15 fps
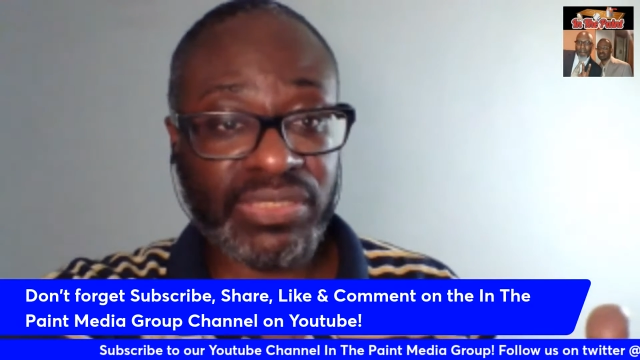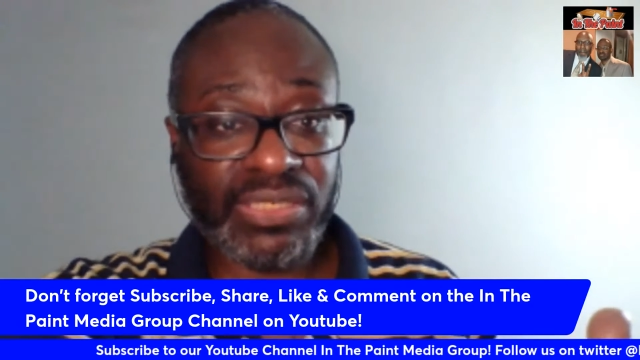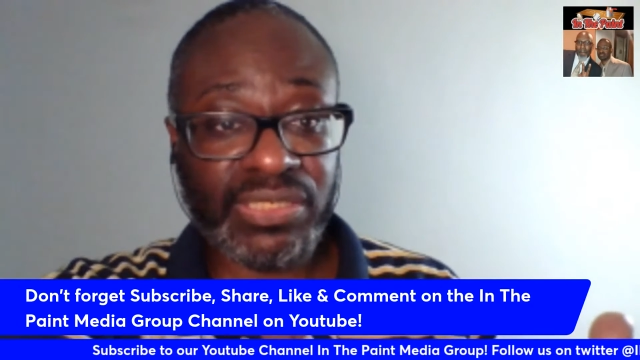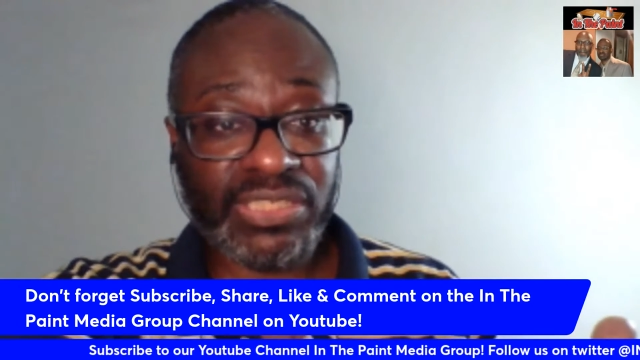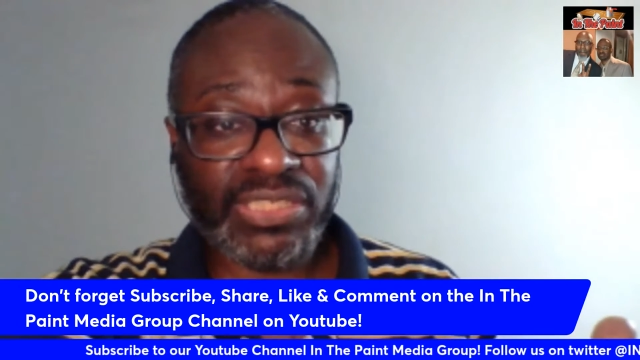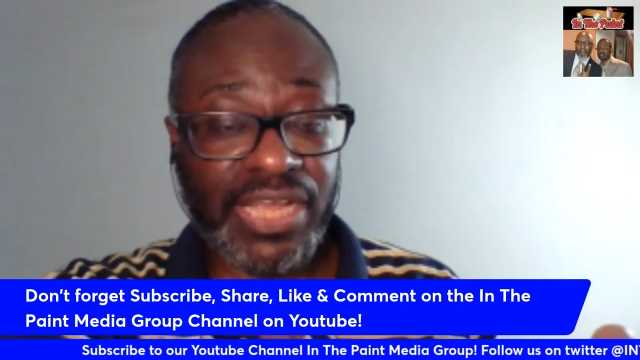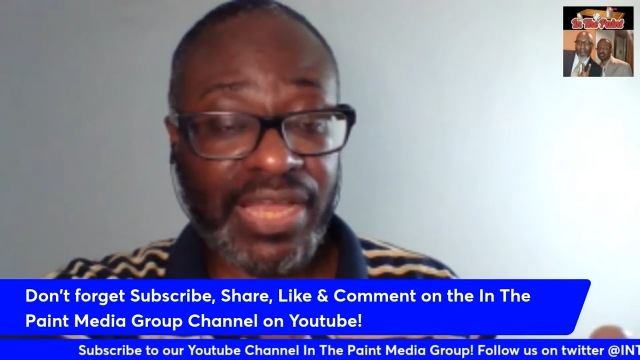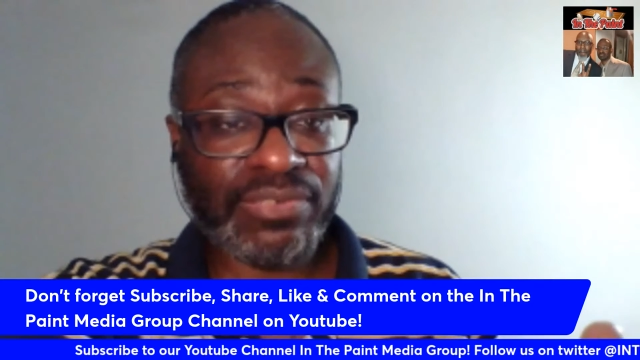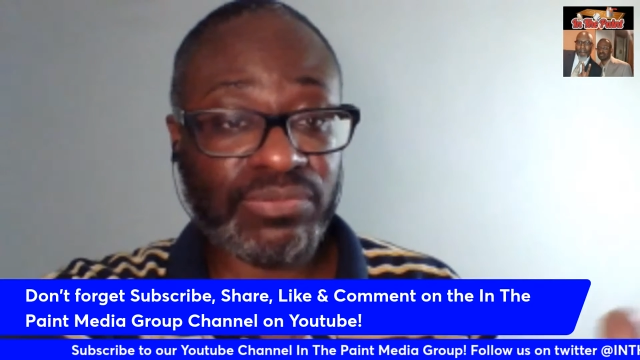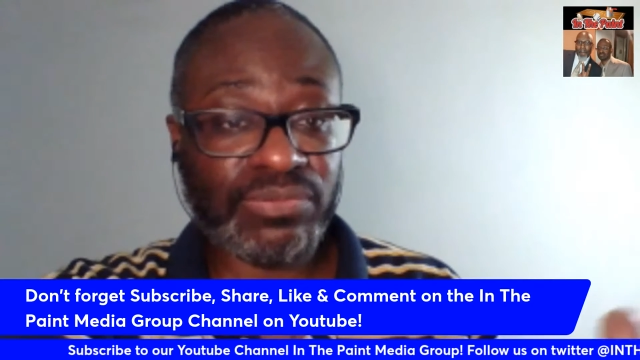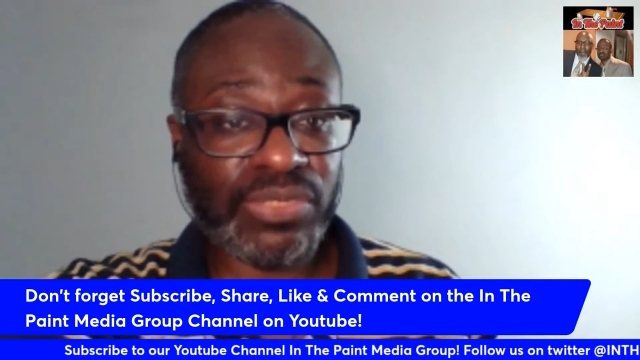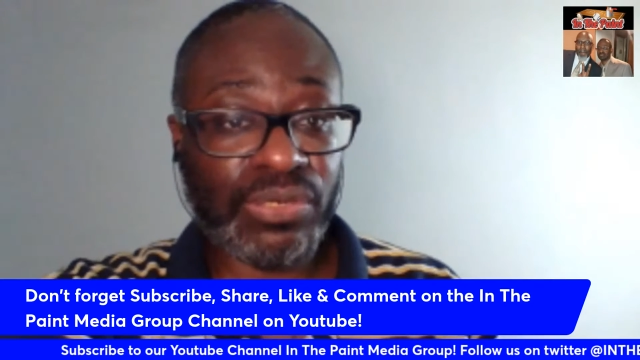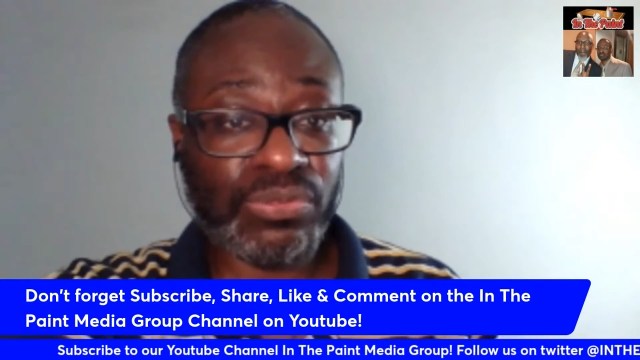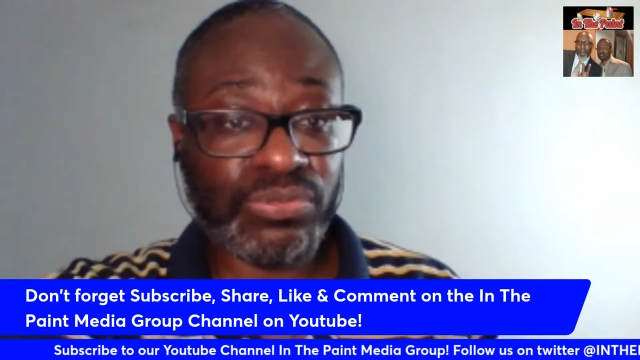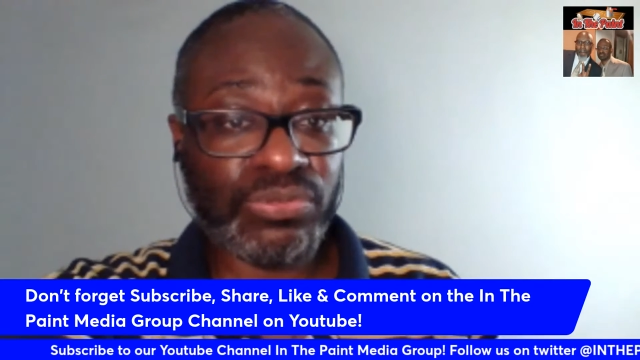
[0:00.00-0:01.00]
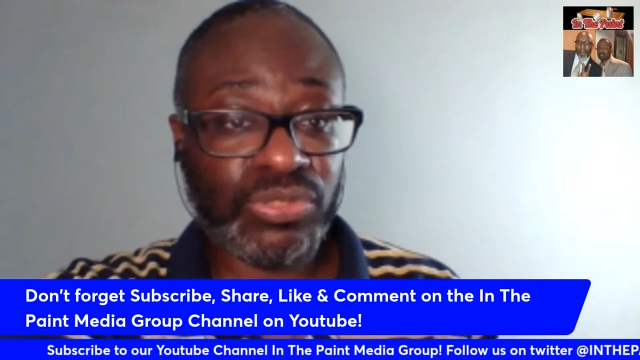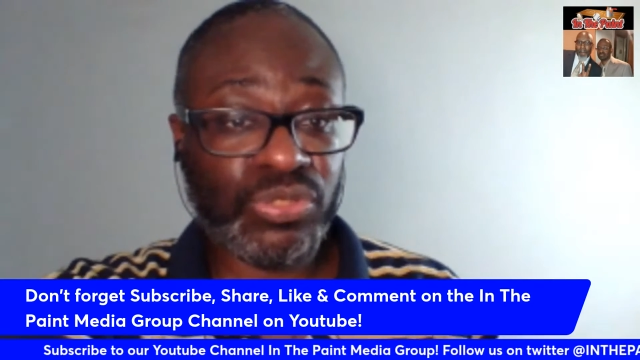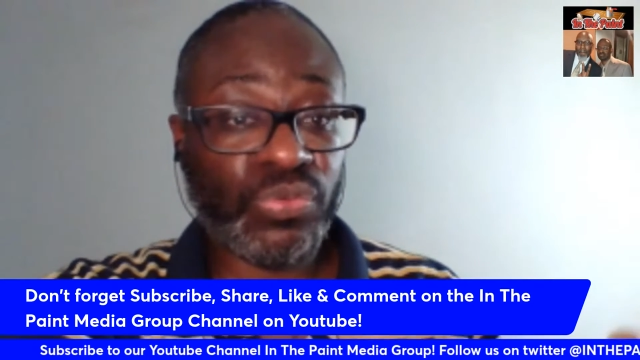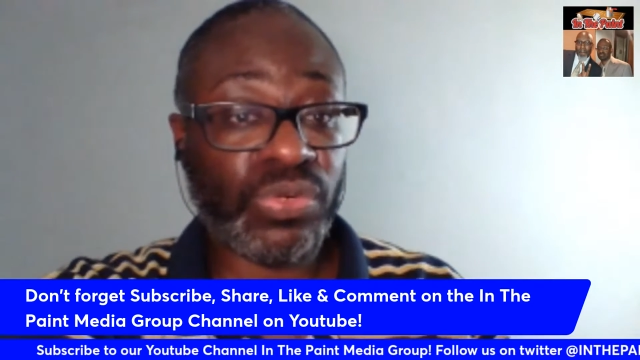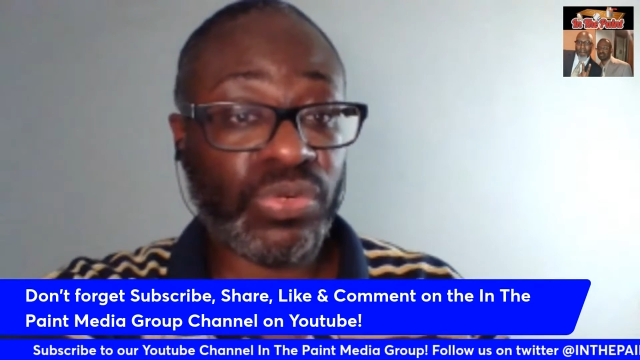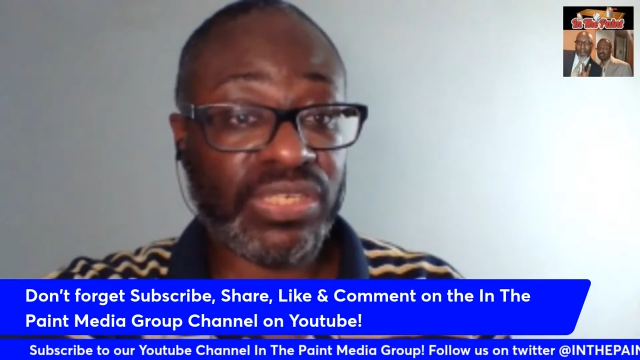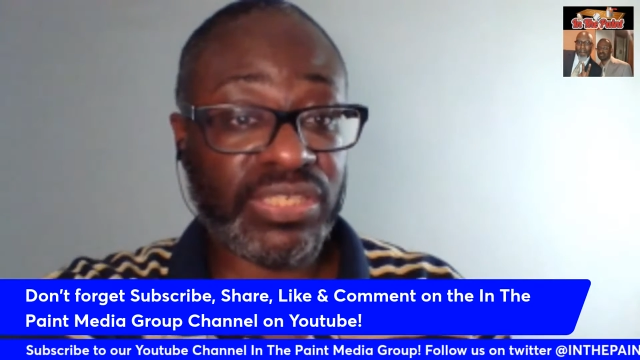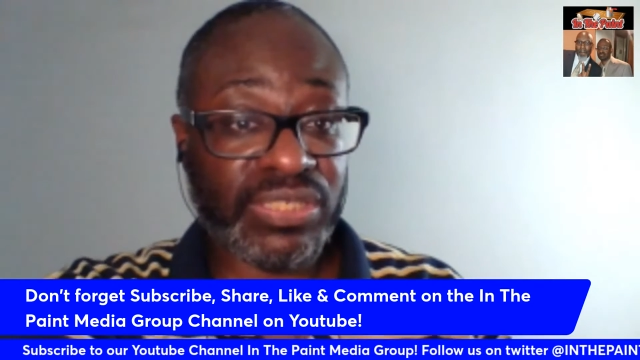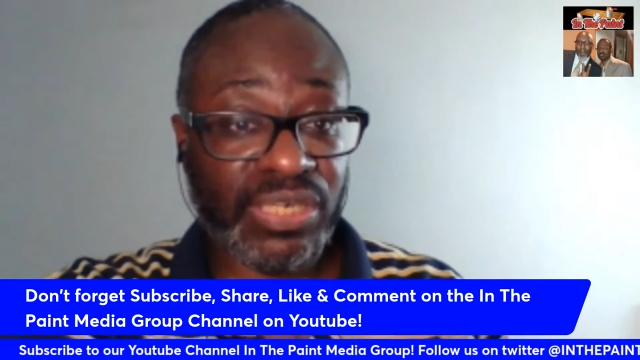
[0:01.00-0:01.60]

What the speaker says: Please subscribe to the channel.